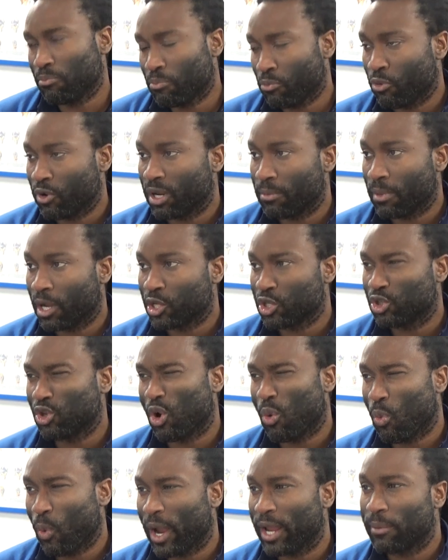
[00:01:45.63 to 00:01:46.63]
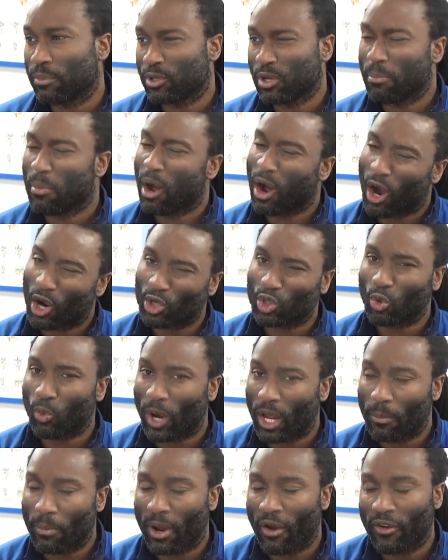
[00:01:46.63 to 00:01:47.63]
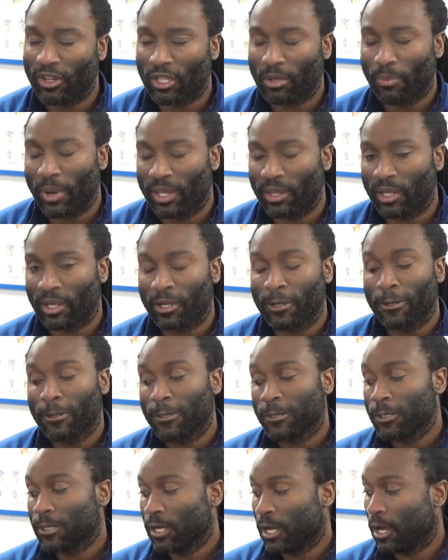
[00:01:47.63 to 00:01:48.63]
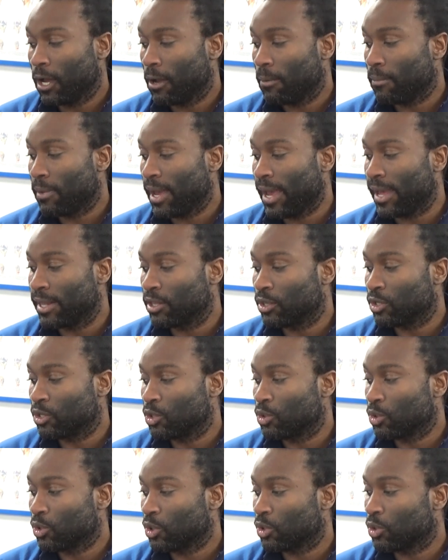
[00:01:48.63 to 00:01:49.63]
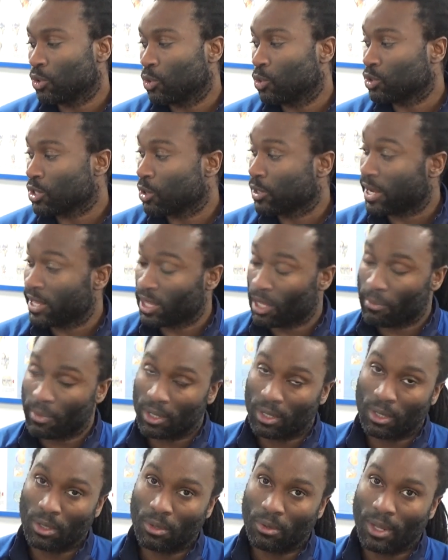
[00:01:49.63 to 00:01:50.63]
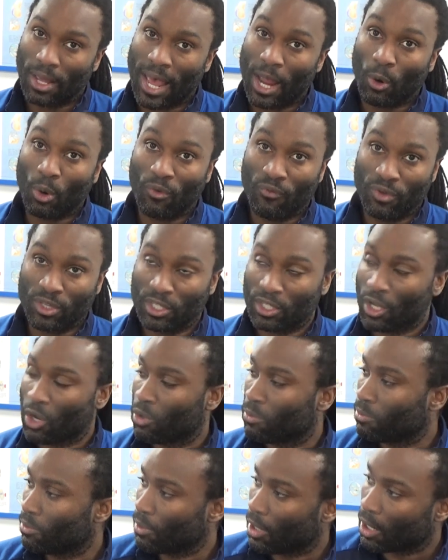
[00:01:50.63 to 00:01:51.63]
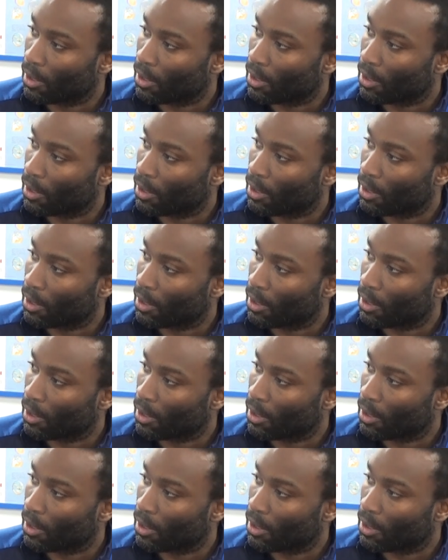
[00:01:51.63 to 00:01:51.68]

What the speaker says: pretty much non-weight to partial weight bearing depending, and you can also get them in the aqua physio.